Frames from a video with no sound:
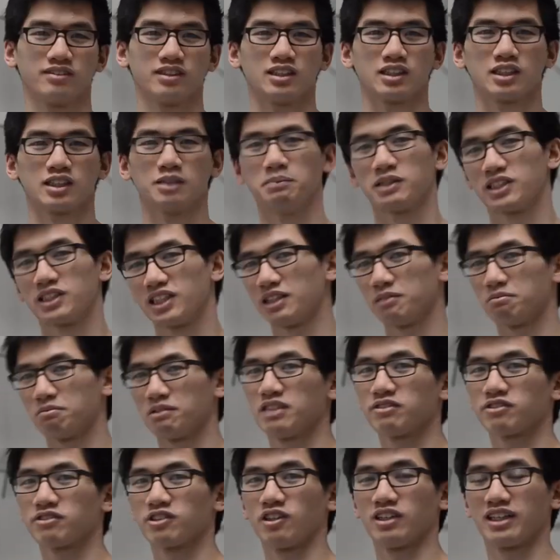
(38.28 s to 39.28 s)
The machine
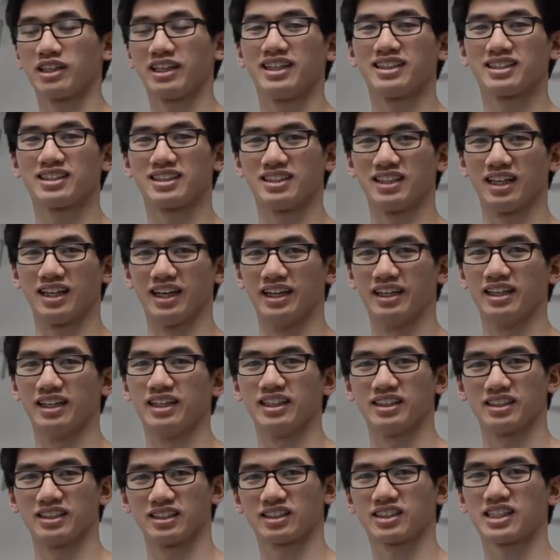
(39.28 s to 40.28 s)
we've got here today
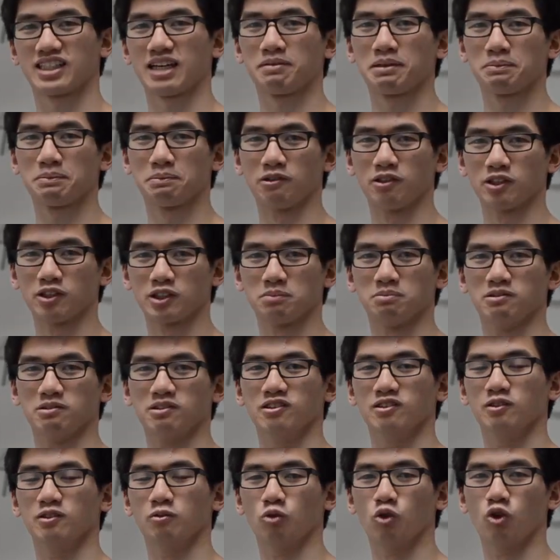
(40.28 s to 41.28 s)
is a
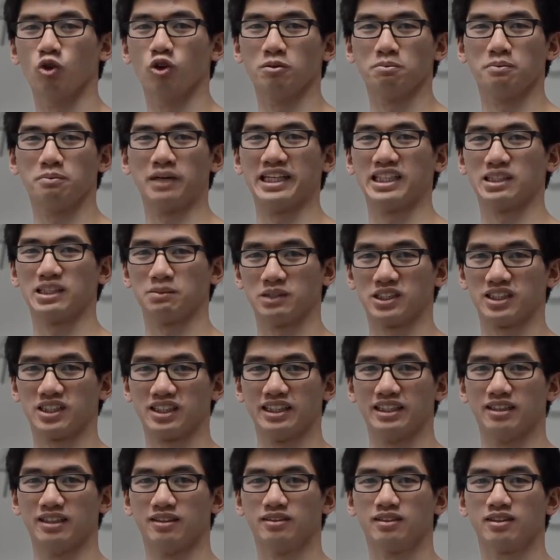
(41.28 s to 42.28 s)
semi-portable ward-based
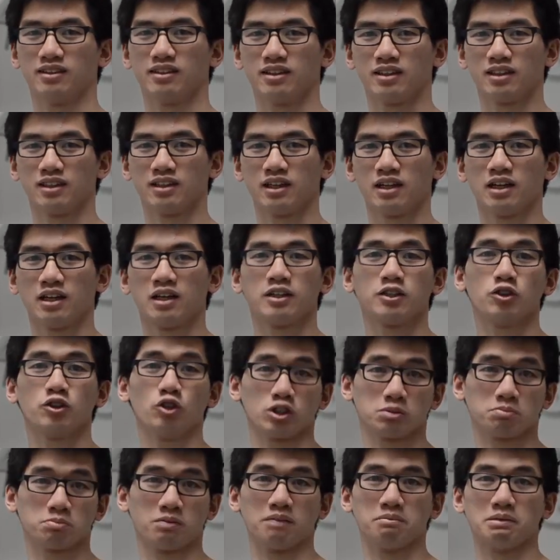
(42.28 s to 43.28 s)
machine.
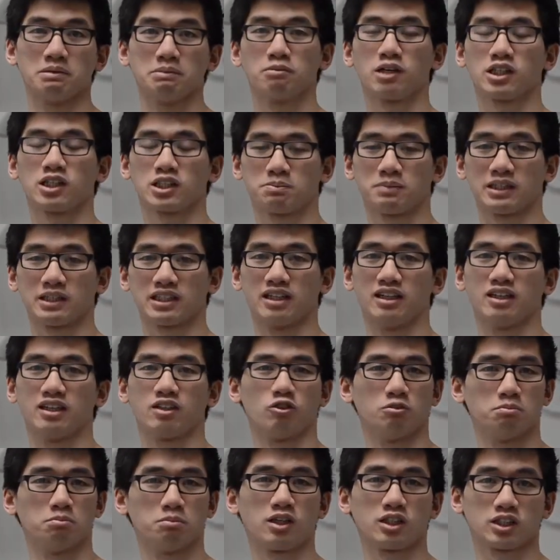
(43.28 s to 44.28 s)
Yours might be much bigger
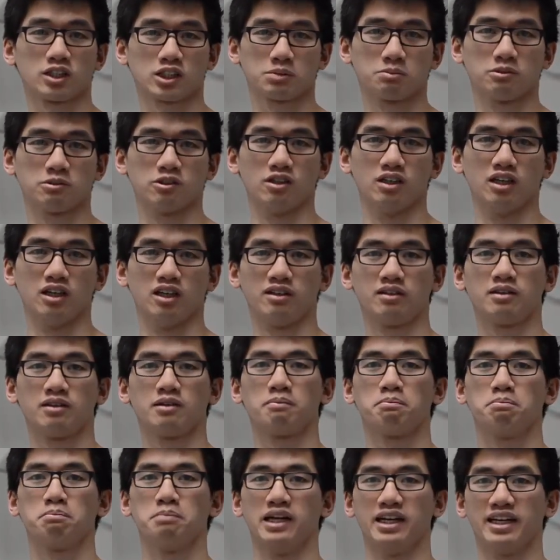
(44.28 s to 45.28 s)
or much smaller,
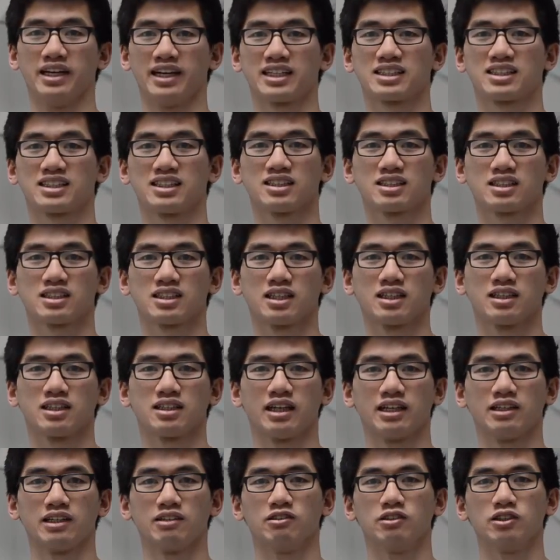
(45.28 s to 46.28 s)
but in essence,
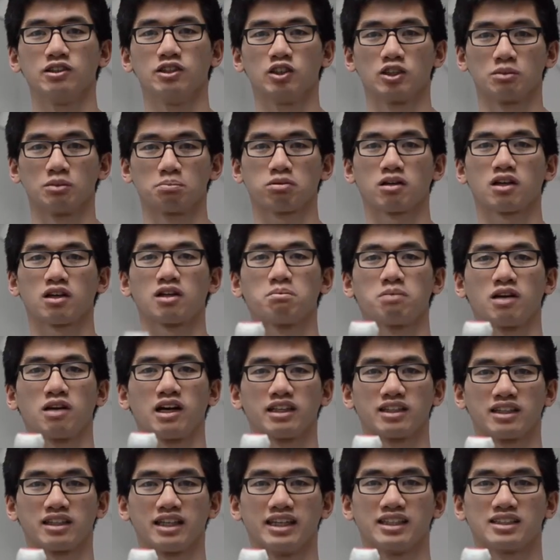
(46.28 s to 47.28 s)
they all use a probe
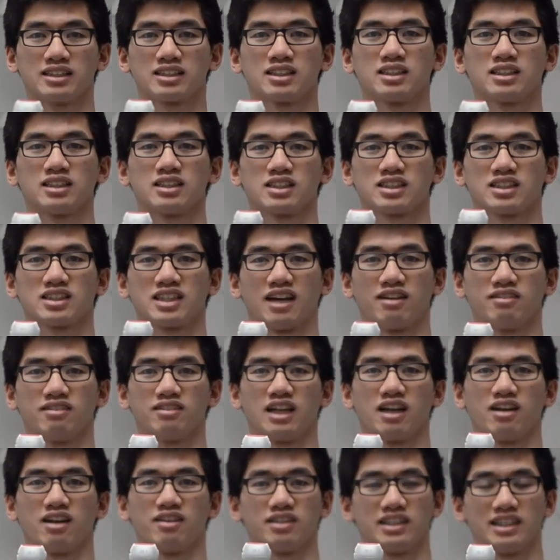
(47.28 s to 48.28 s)
like this to sound
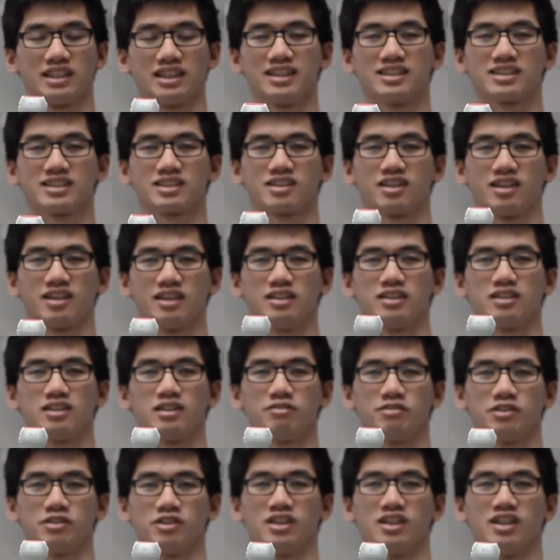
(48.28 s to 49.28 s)
out the inside
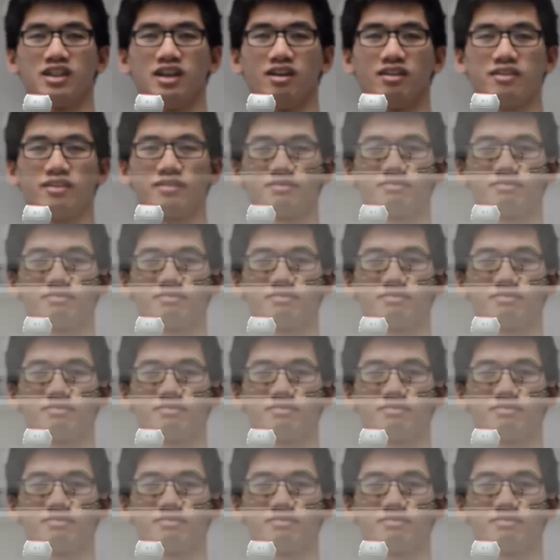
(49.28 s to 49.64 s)
of your heart.